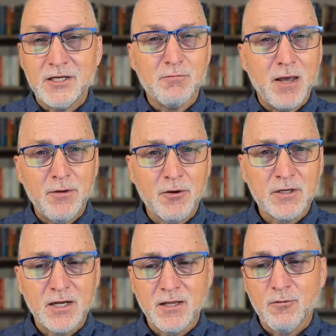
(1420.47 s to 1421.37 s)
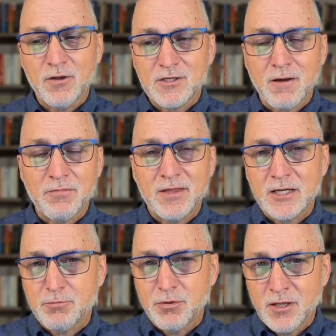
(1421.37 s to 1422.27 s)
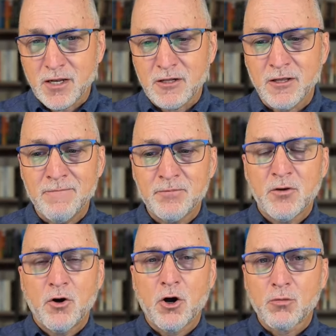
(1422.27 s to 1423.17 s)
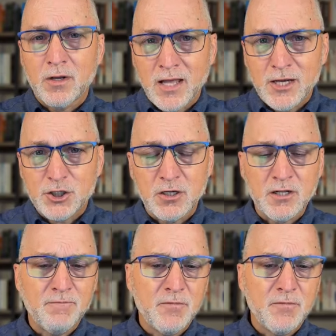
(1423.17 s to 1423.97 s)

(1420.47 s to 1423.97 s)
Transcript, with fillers: Maybe you're dealing with something that's politically or relationally